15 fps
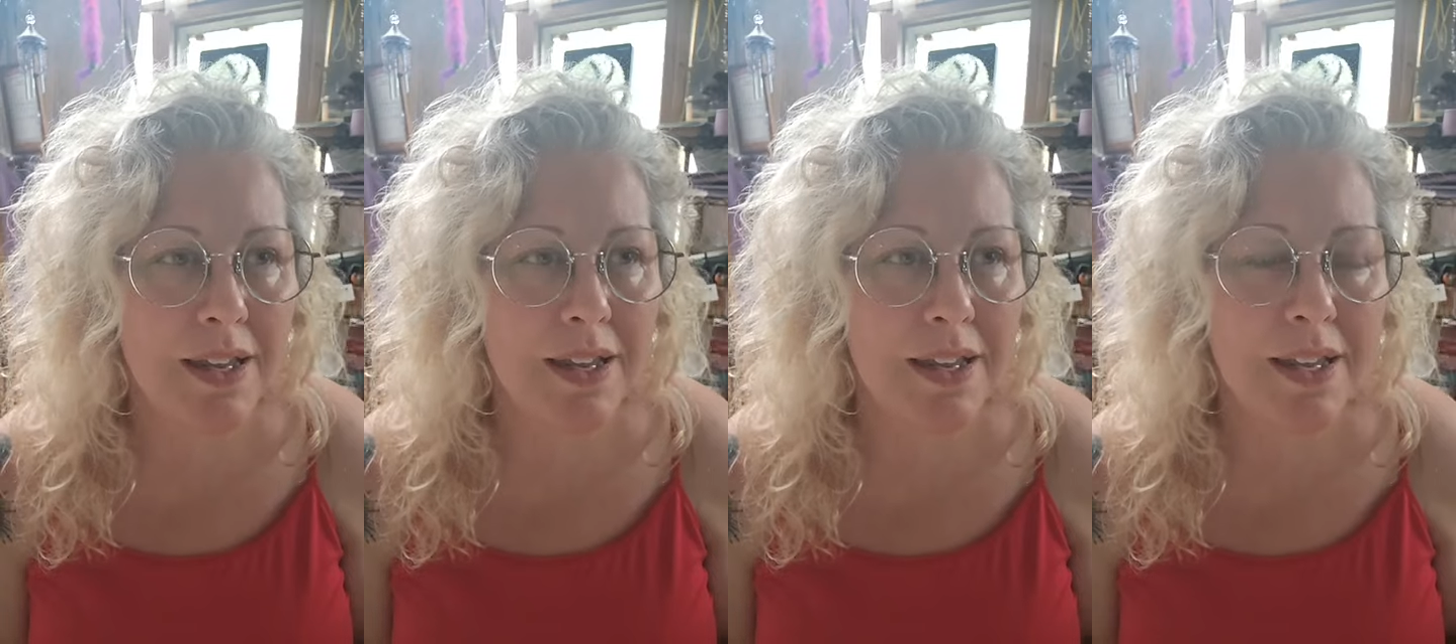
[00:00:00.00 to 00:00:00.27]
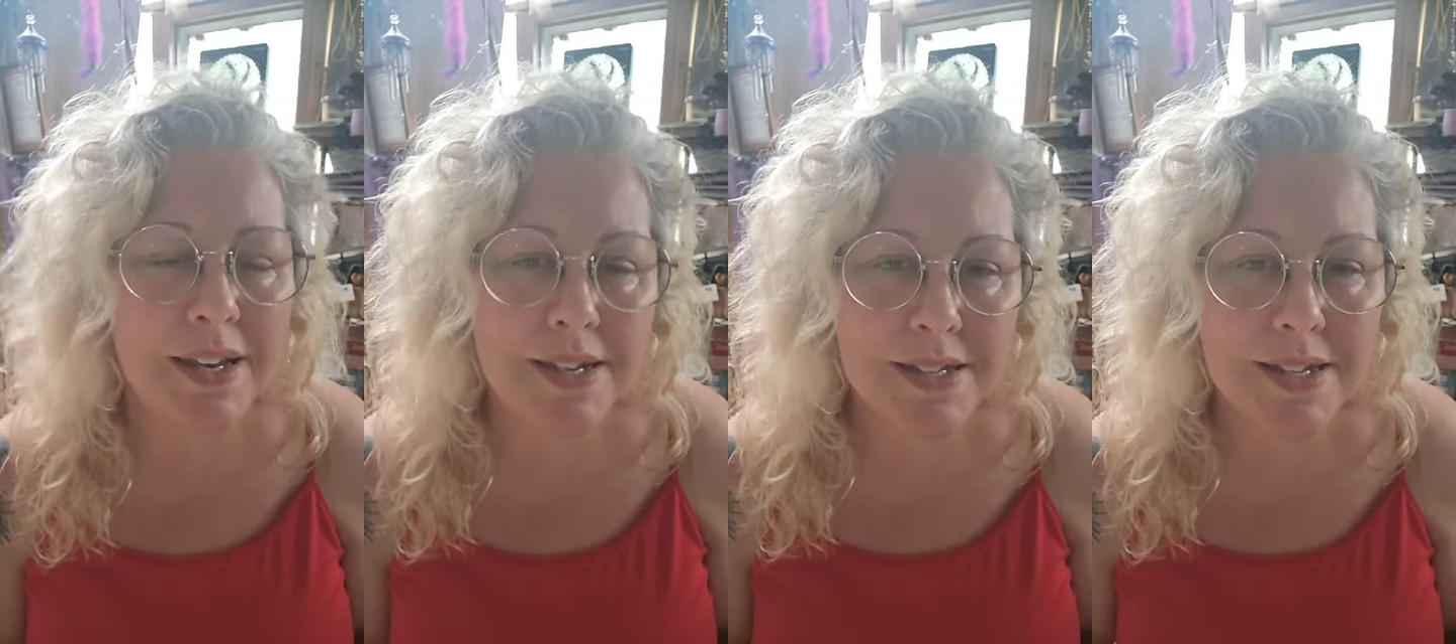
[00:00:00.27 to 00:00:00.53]

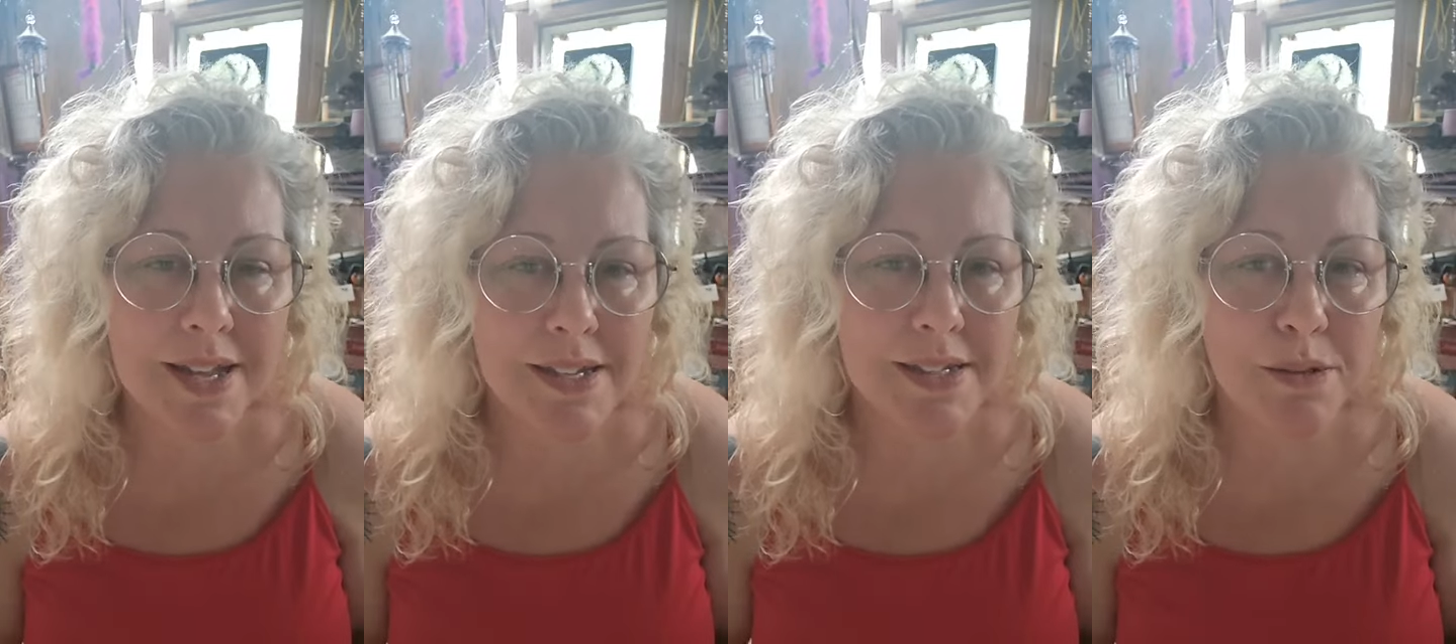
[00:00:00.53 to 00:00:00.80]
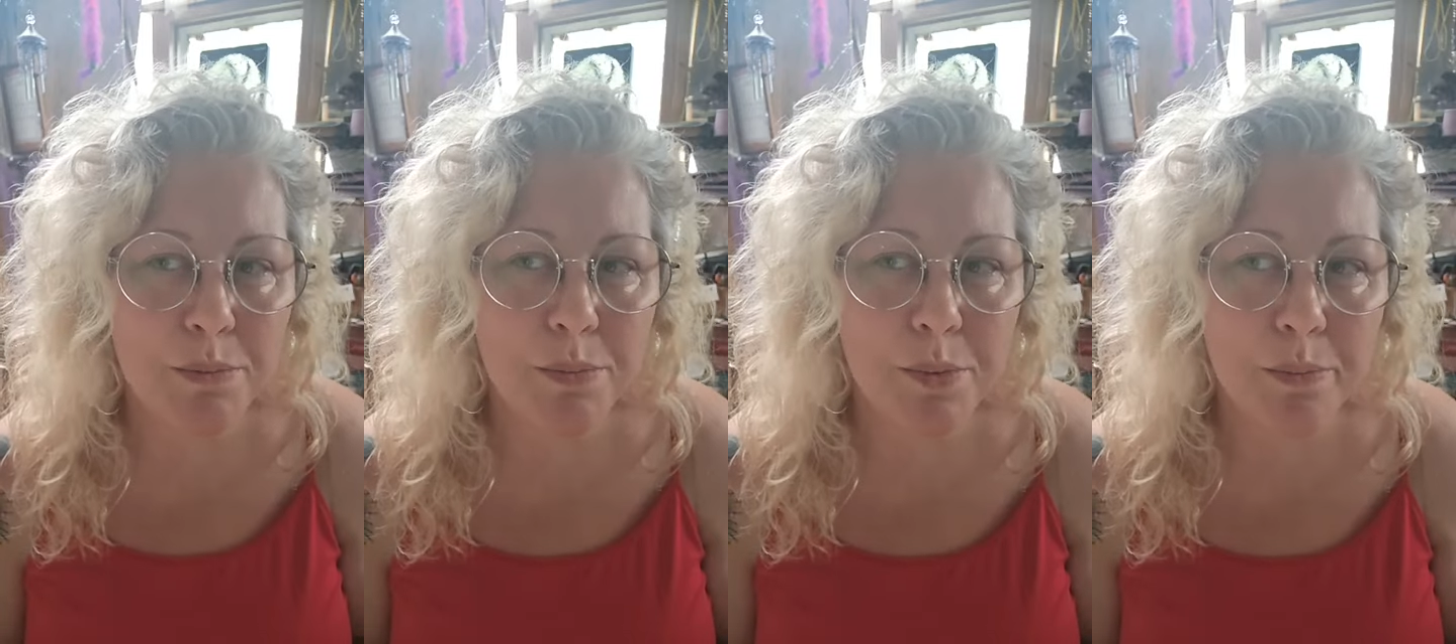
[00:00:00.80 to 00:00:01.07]
It is that
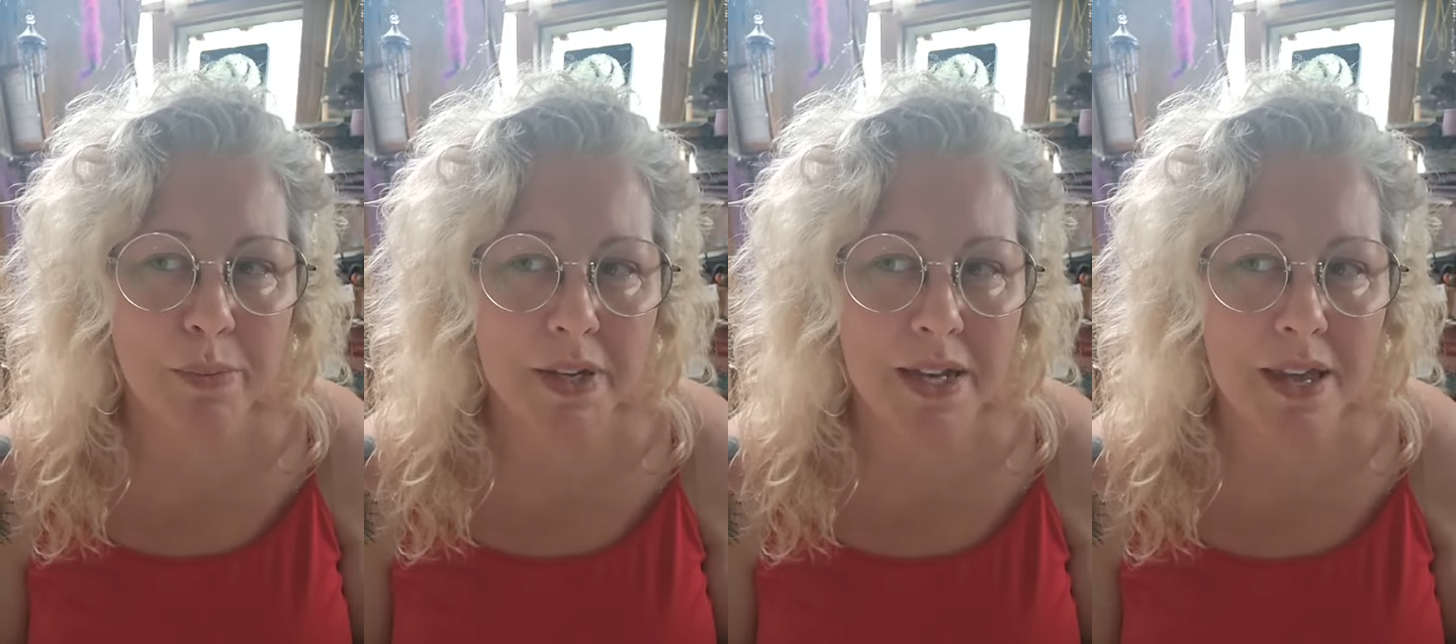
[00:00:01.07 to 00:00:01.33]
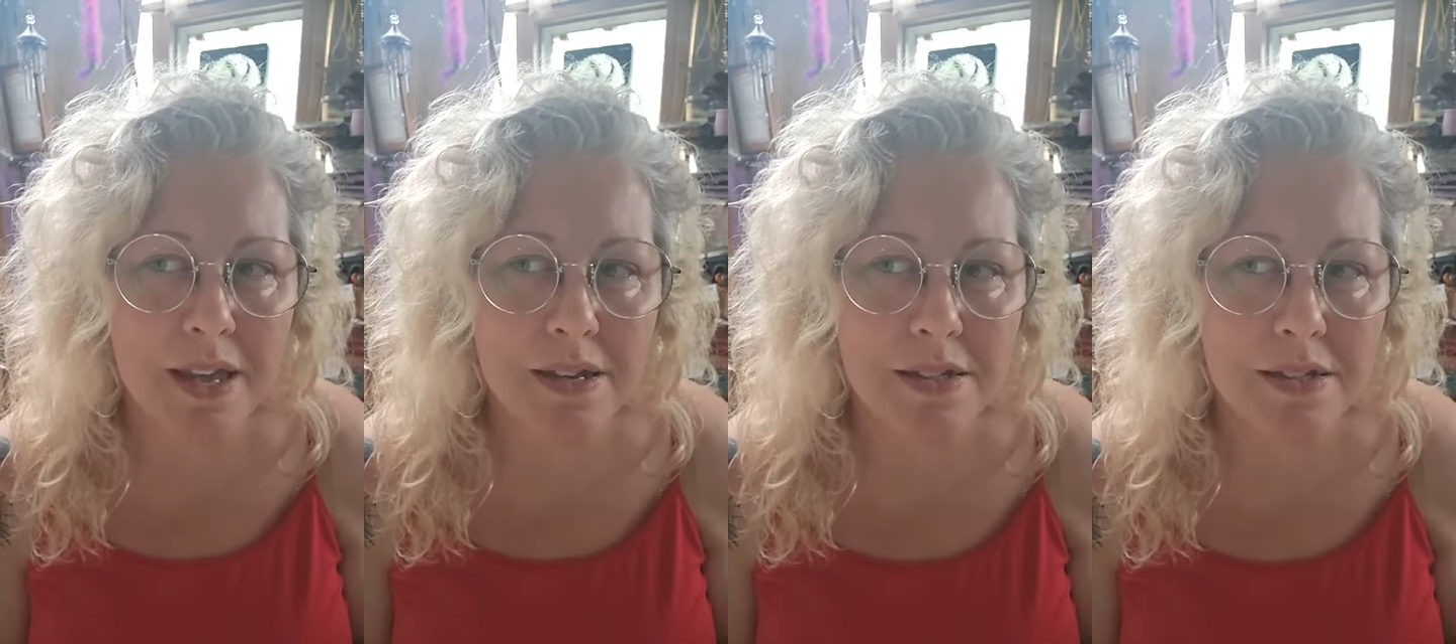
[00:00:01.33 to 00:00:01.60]
simple
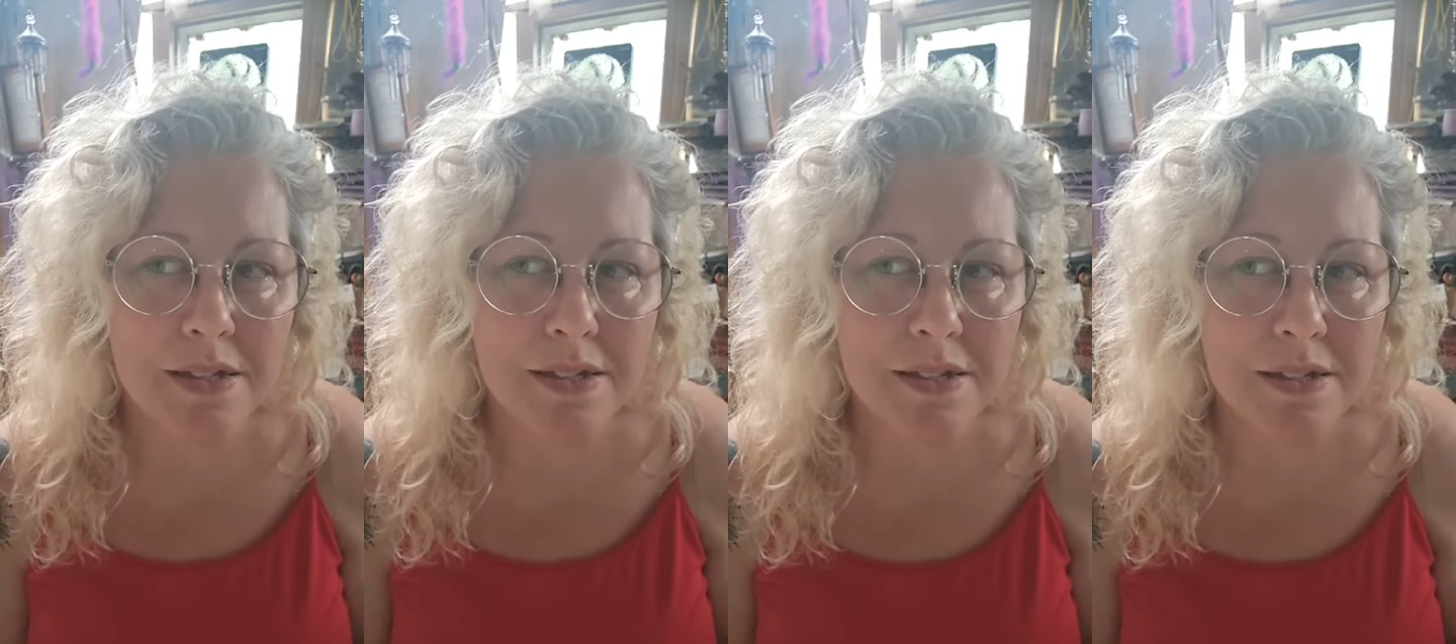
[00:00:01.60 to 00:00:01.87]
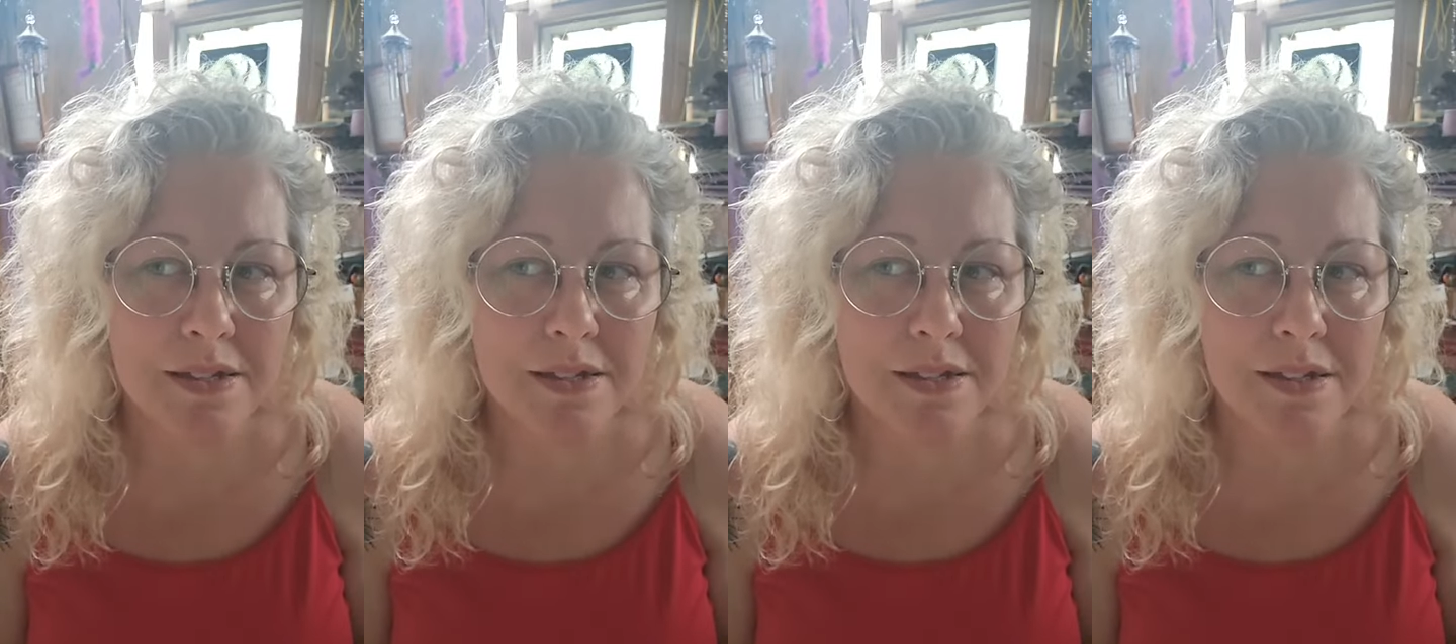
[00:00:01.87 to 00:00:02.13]

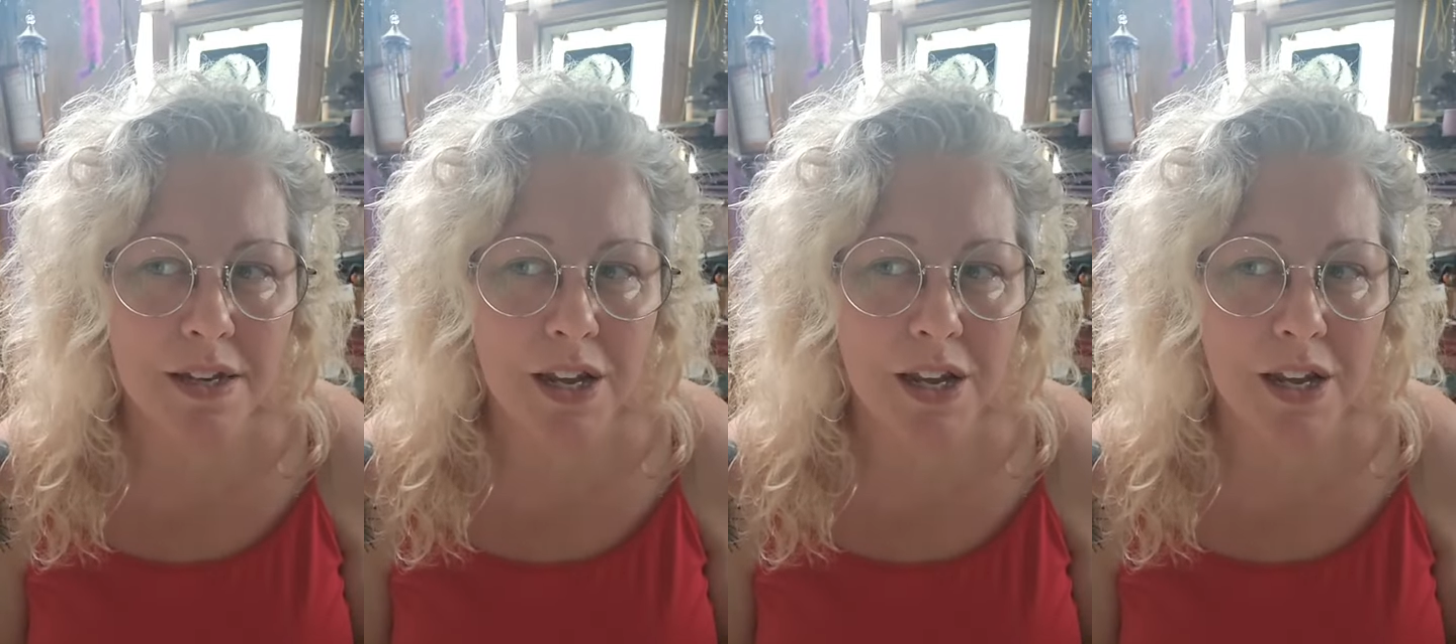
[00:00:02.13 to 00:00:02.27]
because